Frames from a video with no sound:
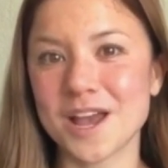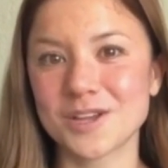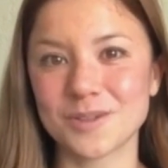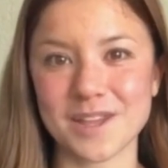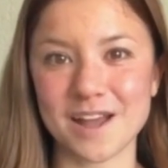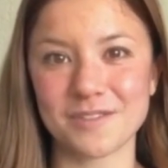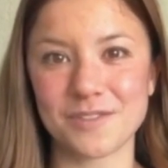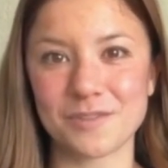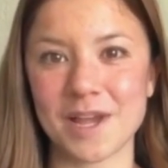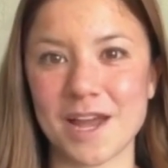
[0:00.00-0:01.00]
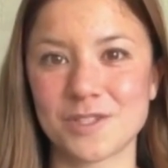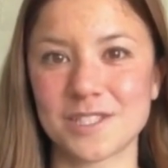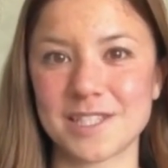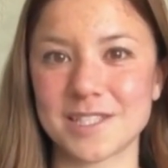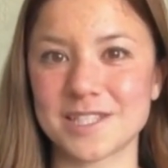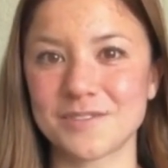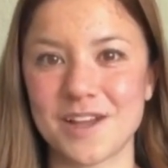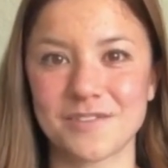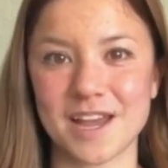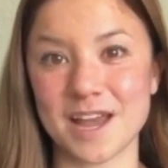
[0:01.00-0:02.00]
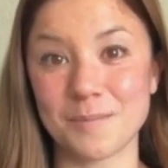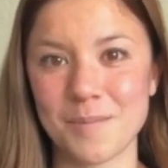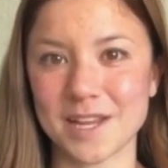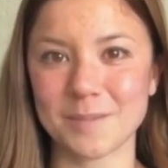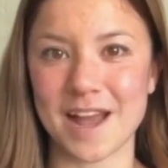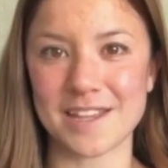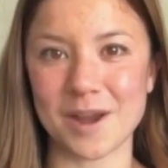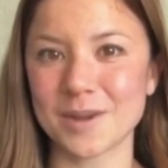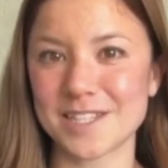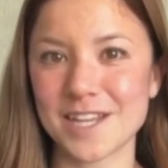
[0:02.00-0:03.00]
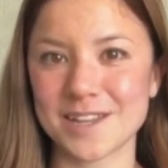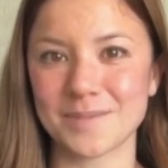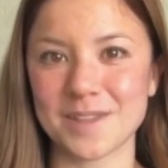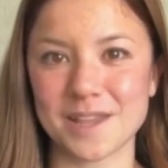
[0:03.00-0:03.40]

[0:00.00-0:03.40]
you'll have a 365-day money-back guarantee.